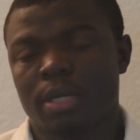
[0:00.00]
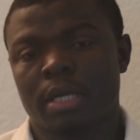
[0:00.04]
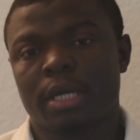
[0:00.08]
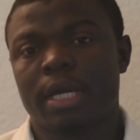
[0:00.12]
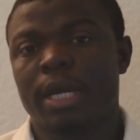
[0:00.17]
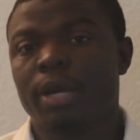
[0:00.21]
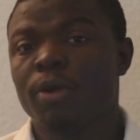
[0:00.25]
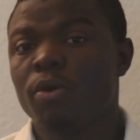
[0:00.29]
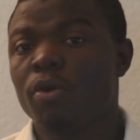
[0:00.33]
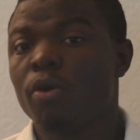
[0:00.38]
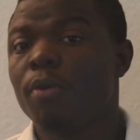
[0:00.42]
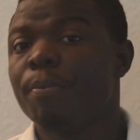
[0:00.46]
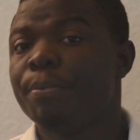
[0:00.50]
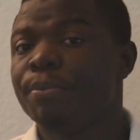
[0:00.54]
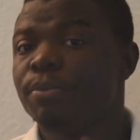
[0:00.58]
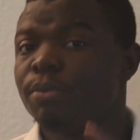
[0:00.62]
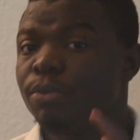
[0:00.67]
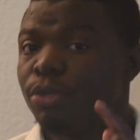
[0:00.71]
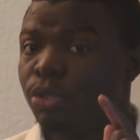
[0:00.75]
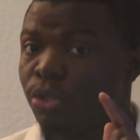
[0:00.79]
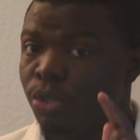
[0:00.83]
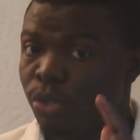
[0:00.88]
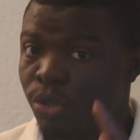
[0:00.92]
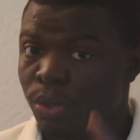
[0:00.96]
and I hope
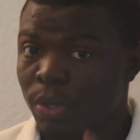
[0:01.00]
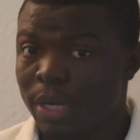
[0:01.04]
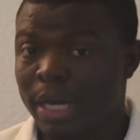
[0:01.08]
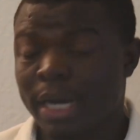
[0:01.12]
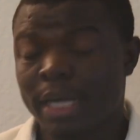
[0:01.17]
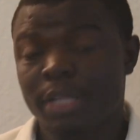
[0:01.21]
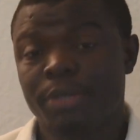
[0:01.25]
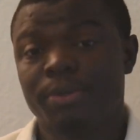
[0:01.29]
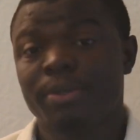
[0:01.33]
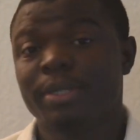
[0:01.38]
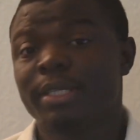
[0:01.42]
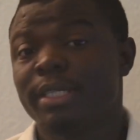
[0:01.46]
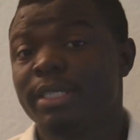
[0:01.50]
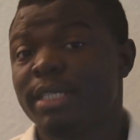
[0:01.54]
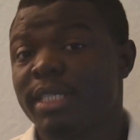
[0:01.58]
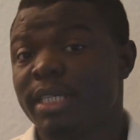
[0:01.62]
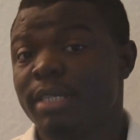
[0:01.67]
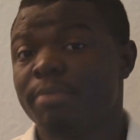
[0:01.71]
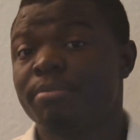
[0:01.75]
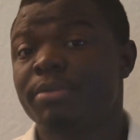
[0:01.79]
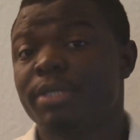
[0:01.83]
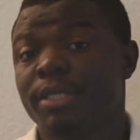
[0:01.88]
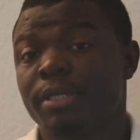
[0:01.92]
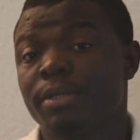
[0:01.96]
you are doing the
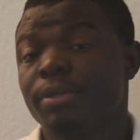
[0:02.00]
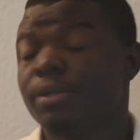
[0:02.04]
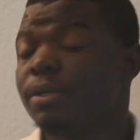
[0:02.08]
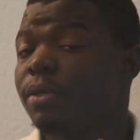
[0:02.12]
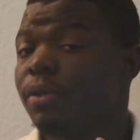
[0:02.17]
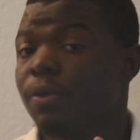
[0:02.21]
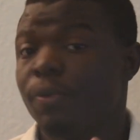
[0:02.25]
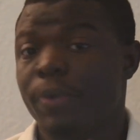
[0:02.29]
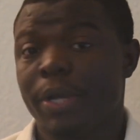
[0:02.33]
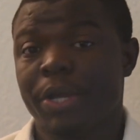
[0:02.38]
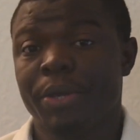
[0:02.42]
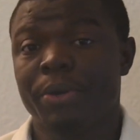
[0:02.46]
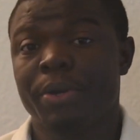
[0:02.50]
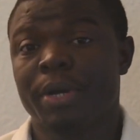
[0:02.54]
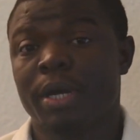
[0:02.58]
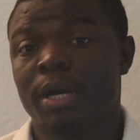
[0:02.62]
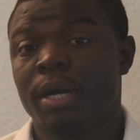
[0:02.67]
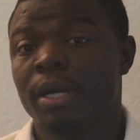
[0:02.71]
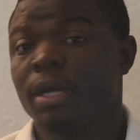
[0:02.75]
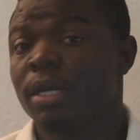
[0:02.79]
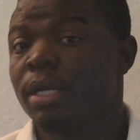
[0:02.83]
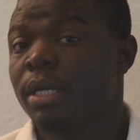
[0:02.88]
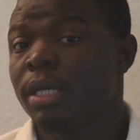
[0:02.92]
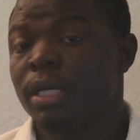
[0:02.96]
same thing where you
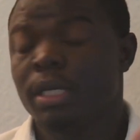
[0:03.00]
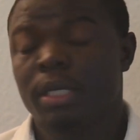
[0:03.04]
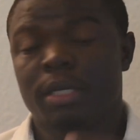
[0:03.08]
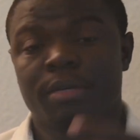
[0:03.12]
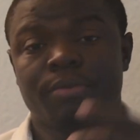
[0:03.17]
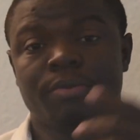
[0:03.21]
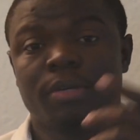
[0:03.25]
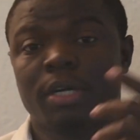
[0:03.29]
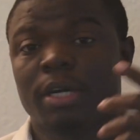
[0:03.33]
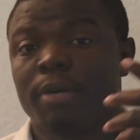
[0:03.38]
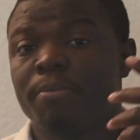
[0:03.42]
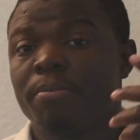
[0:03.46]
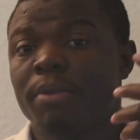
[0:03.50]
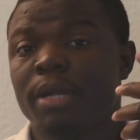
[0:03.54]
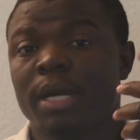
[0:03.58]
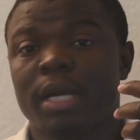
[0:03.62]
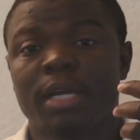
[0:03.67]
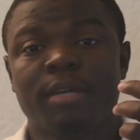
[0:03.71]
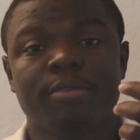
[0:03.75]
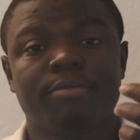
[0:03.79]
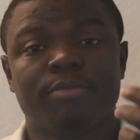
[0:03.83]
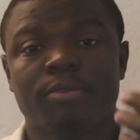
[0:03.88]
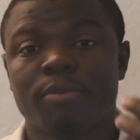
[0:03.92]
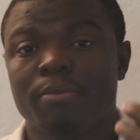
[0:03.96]
are. If you're
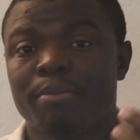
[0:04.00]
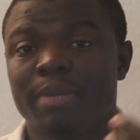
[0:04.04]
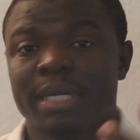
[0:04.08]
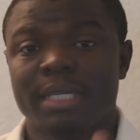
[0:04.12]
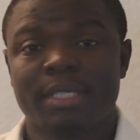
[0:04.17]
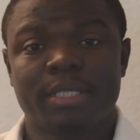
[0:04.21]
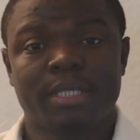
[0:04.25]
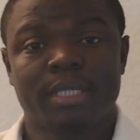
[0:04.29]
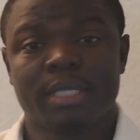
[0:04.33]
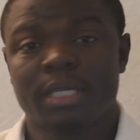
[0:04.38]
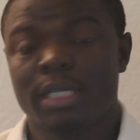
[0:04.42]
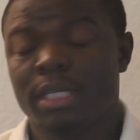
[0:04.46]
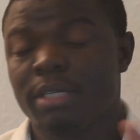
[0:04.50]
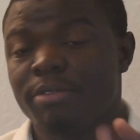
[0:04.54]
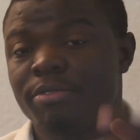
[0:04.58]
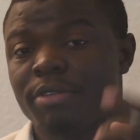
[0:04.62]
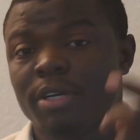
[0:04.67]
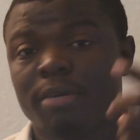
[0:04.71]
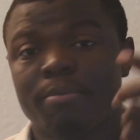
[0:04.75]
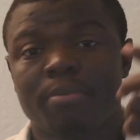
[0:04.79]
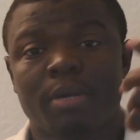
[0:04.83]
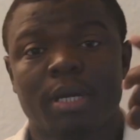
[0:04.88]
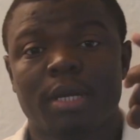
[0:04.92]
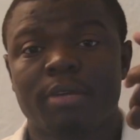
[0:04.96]
applying for medicine, if
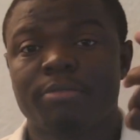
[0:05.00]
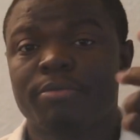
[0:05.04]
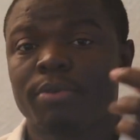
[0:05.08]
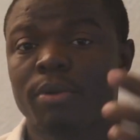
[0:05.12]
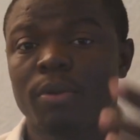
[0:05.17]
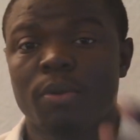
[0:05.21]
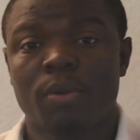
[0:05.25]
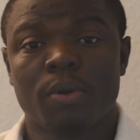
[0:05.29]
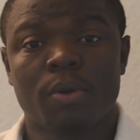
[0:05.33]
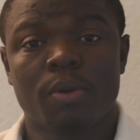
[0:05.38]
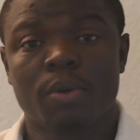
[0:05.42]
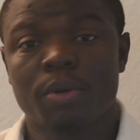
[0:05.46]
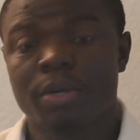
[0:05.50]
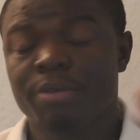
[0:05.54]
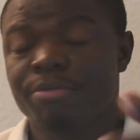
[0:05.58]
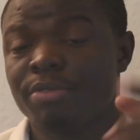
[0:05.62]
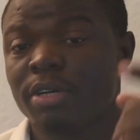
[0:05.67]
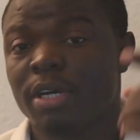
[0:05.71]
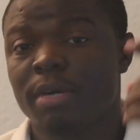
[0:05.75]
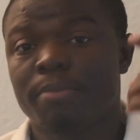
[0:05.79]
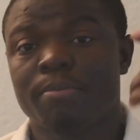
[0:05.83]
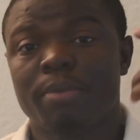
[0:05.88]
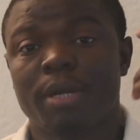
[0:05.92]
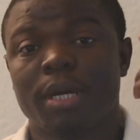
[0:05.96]
you're applying for law, if
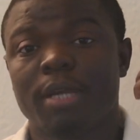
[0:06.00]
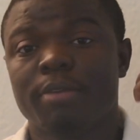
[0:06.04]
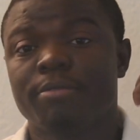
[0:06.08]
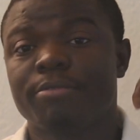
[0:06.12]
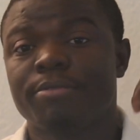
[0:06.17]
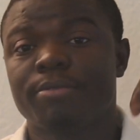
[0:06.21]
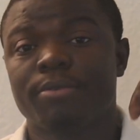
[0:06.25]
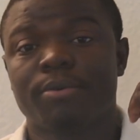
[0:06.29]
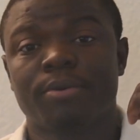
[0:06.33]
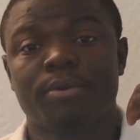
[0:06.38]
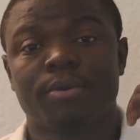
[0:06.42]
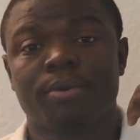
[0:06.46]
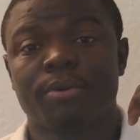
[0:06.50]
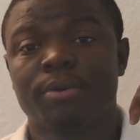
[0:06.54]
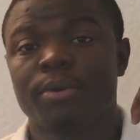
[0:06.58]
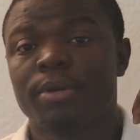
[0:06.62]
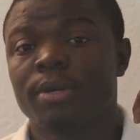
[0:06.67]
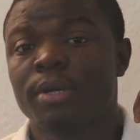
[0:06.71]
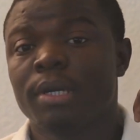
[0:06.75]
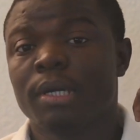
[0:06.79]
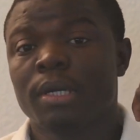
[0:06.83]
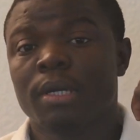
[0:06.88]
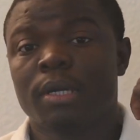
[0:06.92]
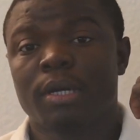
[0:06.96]
you're applying for
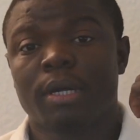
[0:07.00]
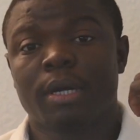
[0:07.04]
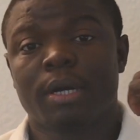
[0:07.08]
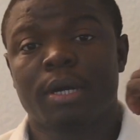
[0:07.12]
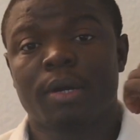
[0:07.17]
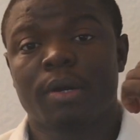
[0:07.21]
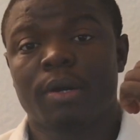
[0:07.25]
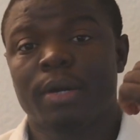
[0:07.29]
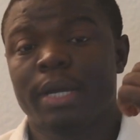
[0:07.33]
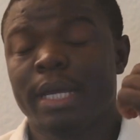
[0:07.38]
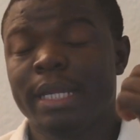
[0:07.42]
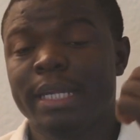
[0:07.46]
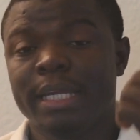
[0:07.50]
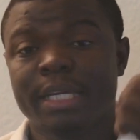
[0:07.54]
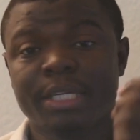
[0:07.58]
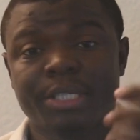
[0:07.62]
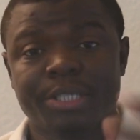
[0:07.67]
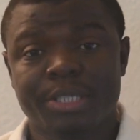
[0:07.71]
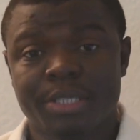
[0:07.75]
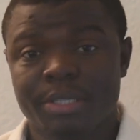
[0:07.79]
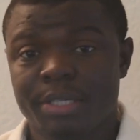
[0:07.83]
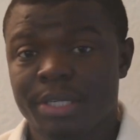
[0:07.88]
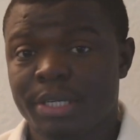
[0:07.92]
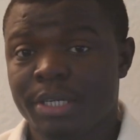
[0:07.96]
any
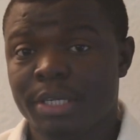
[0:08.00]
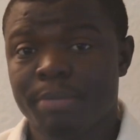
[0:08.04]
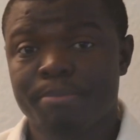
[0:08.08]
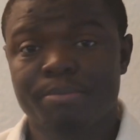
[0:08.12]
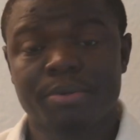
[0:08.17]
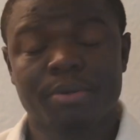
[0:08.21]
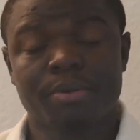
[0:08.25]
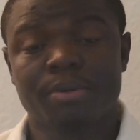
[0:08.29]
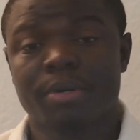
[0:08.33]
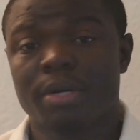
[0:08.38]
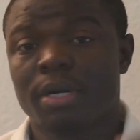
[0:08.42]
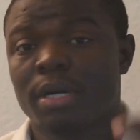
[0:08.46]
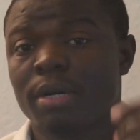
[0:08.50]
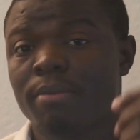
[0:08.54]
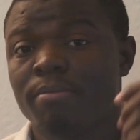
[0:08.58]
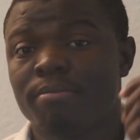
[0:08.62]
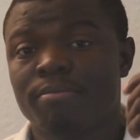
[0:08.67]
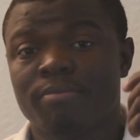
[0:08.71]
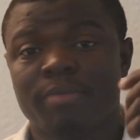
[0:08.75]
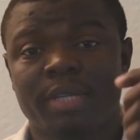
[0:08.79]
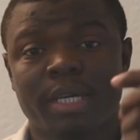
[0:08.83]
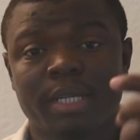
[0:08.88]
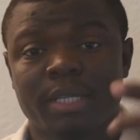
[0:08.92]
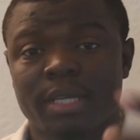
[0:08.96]
engineering
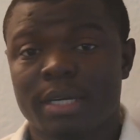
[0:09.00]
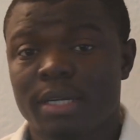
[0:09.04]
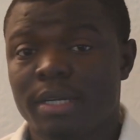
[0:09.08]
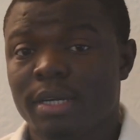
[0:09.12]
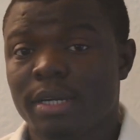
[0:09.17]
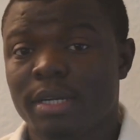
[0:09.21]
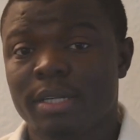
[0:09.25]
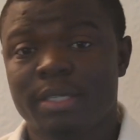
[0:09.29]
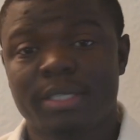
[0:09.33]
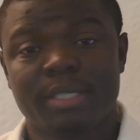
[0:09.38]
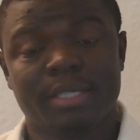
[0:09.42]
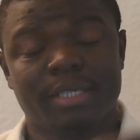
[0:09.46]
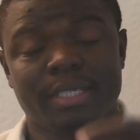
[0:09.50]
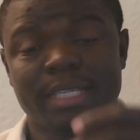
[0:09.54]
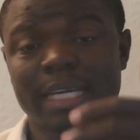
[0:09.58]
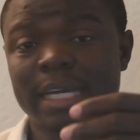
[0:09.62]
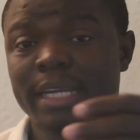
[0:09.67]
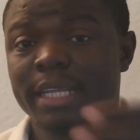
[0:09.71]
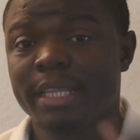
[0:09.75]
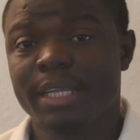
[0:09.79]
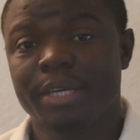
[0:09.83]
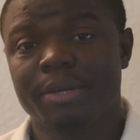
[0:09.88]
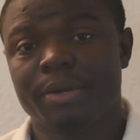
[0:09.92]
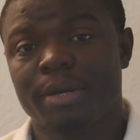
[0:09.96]
program, data analytics,
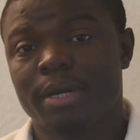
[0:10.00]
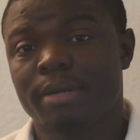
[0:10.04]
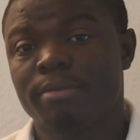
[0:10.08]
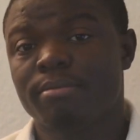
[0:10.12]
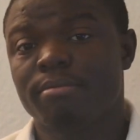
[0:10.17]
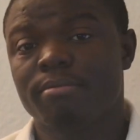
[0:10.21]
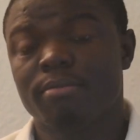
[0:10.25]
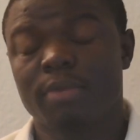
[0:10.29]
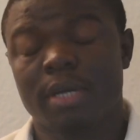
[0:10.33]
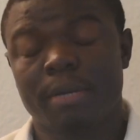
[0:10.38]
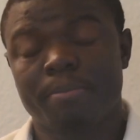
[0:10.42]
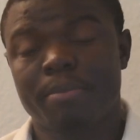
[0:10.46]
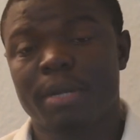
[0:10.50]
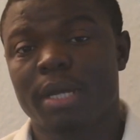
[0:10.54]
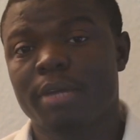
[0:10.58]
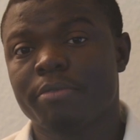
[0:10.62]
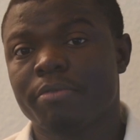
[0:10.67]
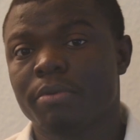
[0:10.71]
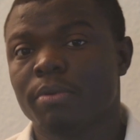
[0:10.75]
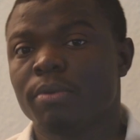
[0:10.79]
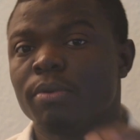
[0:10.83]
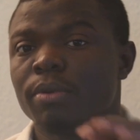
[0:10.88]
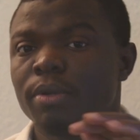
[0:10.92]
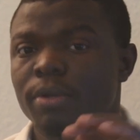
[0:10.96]
anything you're applying
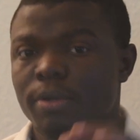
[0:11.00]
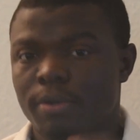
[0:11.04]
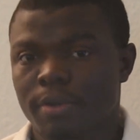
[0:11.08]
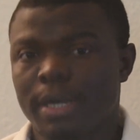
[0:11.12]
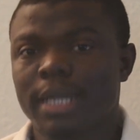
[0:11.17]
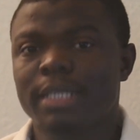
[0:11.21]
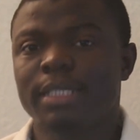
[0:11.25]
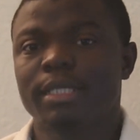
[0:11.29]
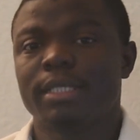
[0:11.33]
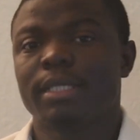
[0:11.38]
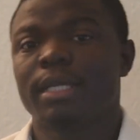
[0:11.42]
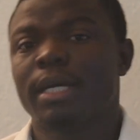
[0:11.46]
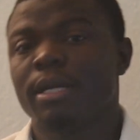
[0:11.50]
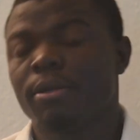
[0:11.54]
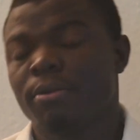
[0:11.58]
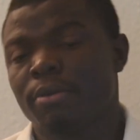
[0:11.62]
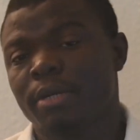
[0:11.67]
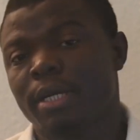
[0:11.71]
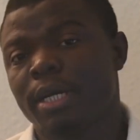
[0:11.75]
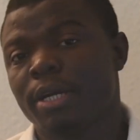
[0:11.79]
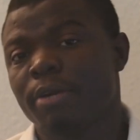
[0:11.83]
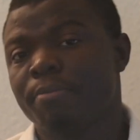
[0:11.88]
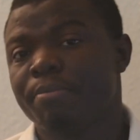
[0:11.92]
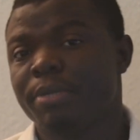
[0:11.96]
for, write it down
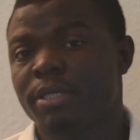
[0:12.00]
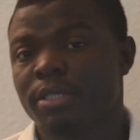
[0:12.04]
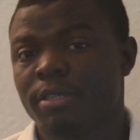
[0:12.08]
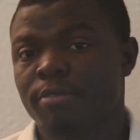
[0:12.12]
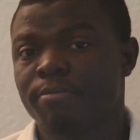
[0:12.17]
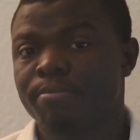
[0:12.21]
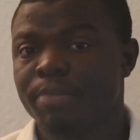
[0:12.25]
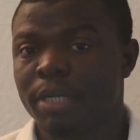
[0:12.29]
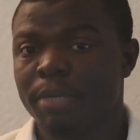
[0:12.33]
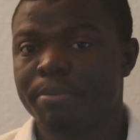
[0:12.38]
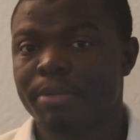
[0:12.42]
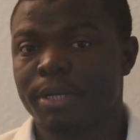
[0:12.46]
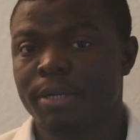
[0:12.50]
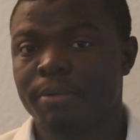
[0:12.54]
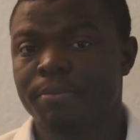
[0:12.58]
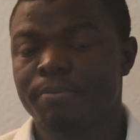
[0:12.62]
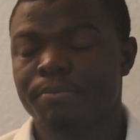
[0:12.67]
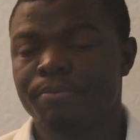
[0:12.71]
on that piece of paper.